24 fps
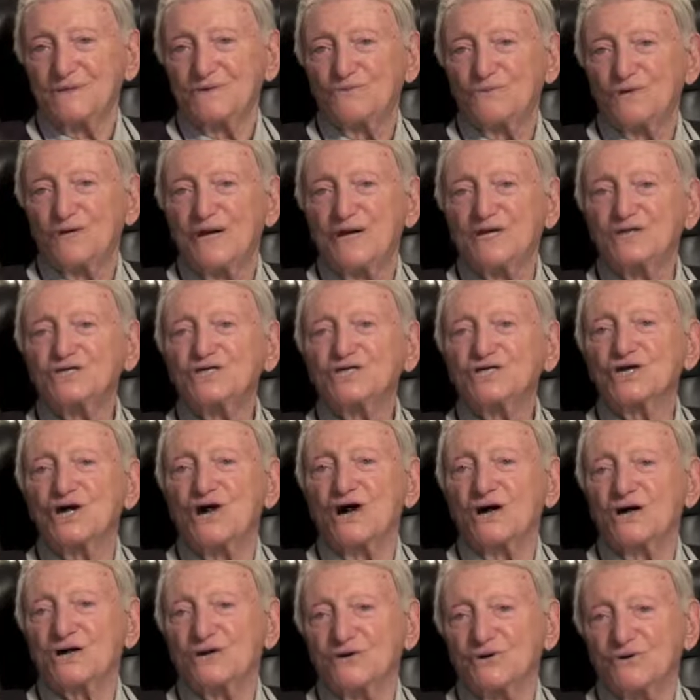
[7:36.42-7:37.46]
we ate
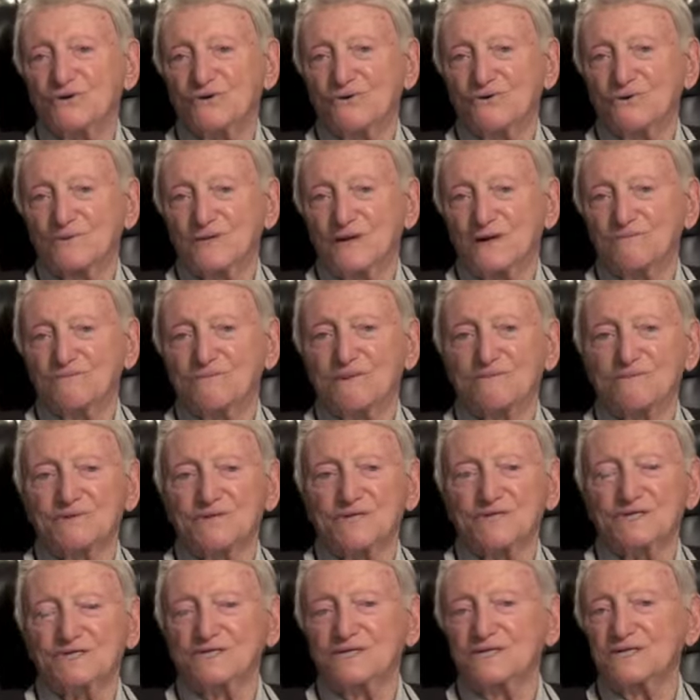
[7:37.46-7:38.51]
charcoal. I remember this,